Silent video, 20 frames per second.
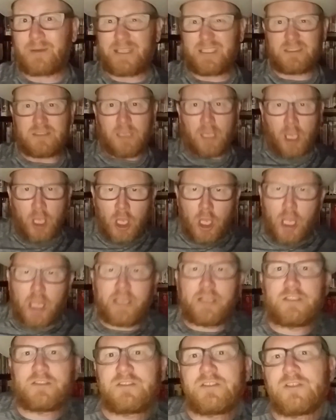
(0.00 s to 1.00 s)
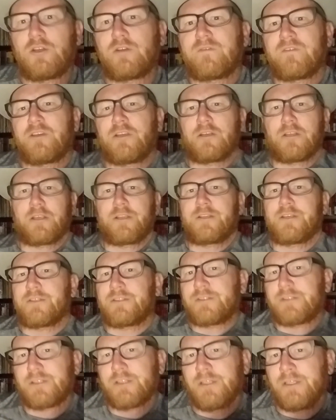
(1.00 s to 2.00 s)
I can, I can sit over here like
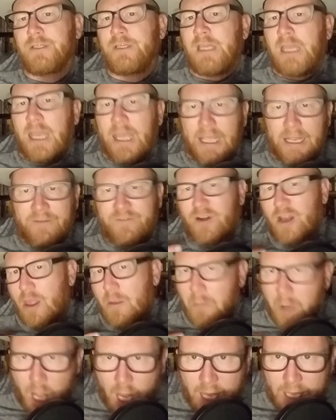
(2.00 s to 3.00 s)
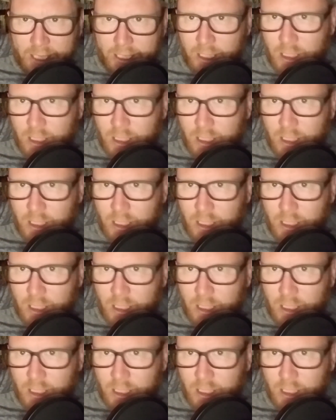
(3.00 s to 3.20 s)
this in front of the mic